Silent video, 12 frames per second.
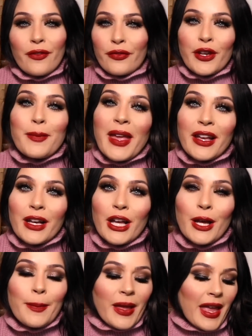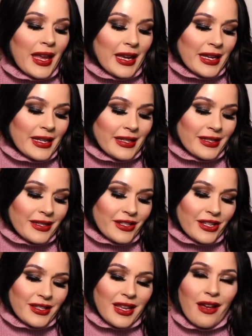free makeup and
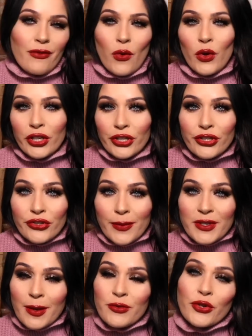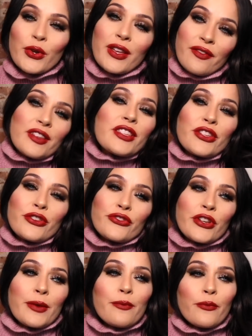just have all your dreams come true if it's your
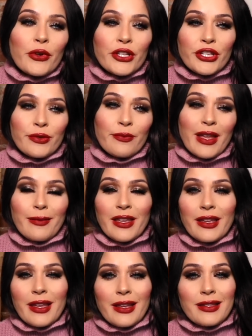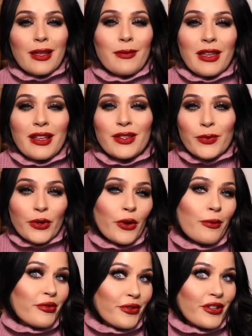dream which maybe it is I mean because we're
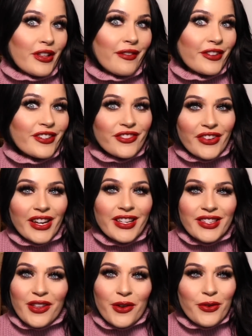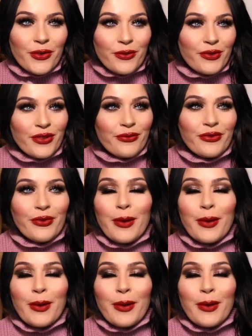all beauty lovers right so who